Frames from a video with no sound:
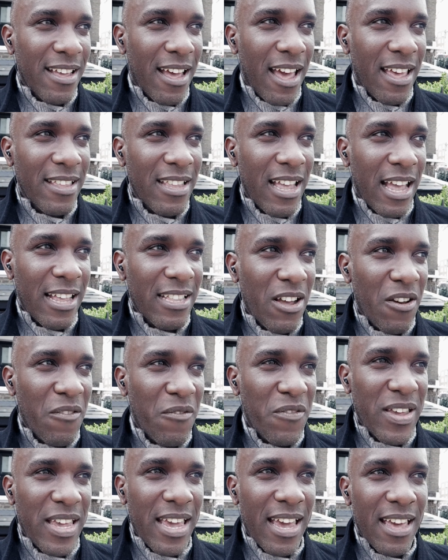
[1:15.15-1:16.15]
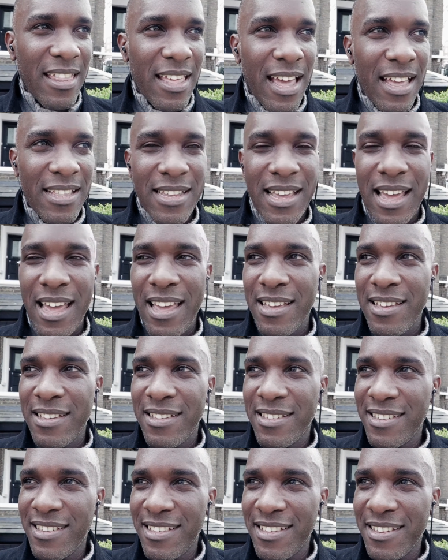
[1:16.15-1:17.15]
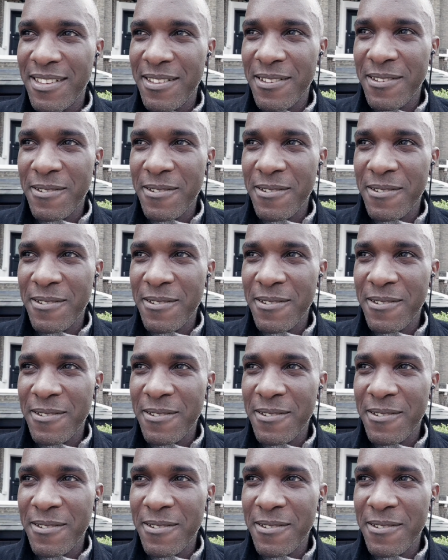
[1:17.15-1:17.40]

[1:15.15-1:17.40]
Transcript: I don't forget that day.